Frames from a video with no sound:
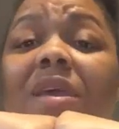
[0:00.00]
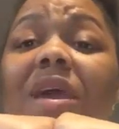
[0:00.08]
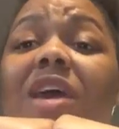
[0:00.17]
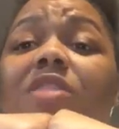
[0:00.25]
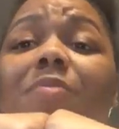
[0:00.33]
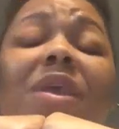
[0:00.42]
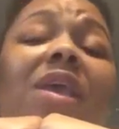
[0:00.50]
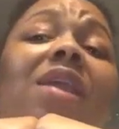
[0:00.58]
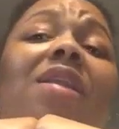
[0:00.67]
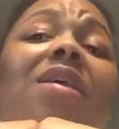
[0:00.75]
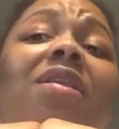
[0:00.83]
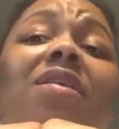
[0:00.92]
At the
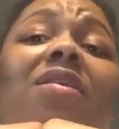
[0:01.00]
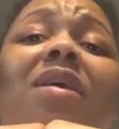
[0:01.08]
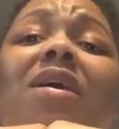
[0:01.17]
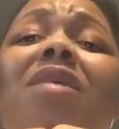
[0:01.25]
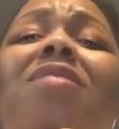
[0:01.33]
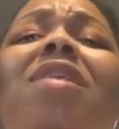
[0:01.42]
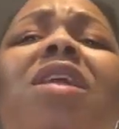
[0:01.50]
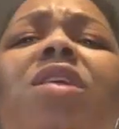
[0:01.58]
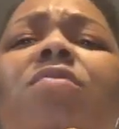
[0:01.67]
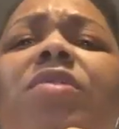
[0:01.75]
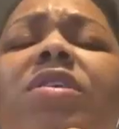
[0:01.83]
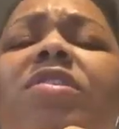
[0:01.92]
beginning, they
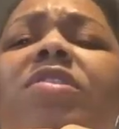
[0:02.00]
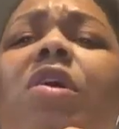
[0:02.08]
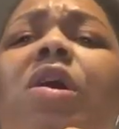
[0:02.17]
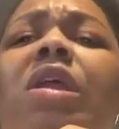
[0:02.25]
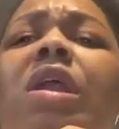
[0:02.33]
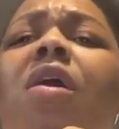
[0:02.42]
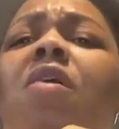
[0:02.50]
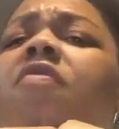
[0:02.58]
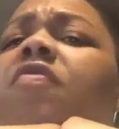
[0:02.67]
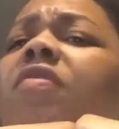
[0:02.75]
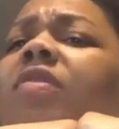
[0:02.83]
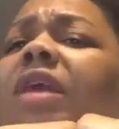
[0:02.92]
didn't really start it
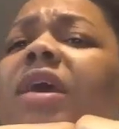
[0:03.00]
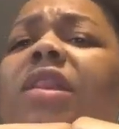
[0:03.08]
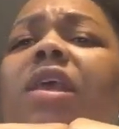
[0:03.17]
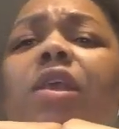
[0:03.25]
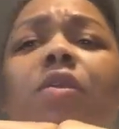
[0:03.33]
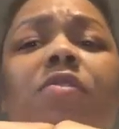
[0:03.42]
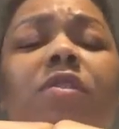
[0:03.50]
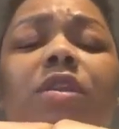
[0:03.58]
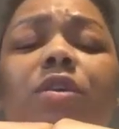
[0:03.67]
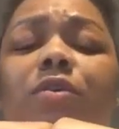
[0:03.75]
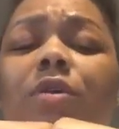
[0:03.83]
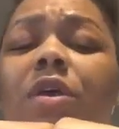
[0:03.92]
off like they usually
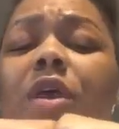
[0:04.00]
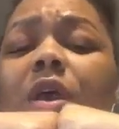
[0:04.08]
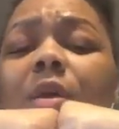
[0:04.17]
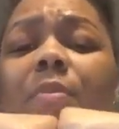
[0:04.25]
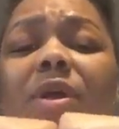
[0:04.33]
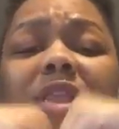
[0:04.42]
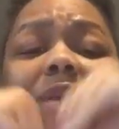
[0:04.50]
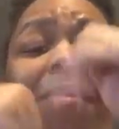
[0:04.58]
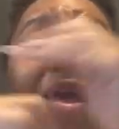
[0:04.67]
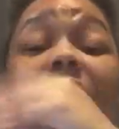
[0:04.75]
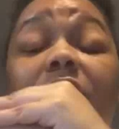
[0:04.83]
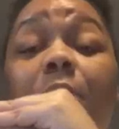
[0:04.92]
do, but they
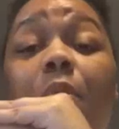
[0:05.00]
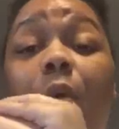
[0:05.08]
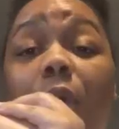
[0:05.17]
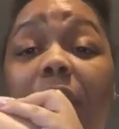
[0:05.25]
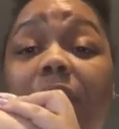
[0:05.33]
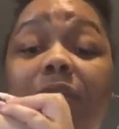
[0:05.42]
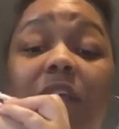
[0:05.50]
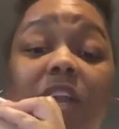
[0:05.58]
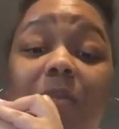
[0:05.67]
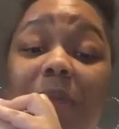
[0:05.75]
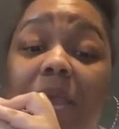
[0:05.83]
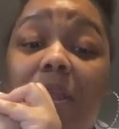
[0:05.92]
made it a point at
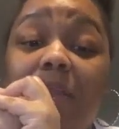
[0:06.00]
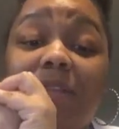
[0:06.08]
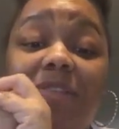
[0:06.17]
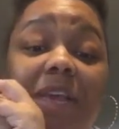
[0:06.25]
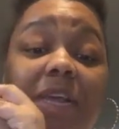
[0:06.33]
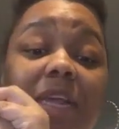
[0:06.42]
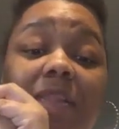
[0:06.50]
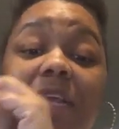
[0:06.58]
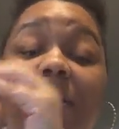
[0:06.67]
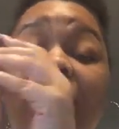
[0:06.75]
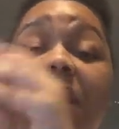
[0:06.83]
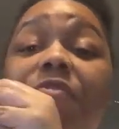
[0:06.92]
the beginning to say that
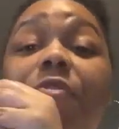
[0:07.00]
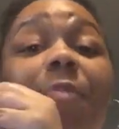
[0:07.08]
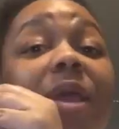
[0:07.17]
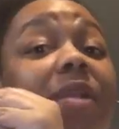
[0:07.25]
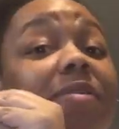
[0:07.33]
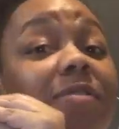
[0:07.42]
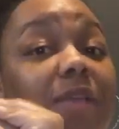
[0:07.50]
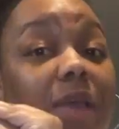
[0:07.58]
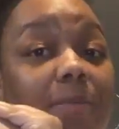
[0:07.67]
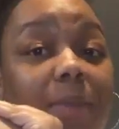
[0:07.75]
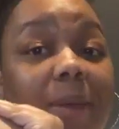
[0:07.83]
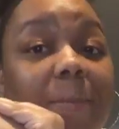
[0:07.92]
they never made a
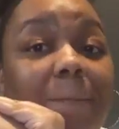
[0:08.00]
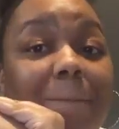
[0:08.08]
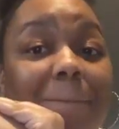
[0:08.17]
statement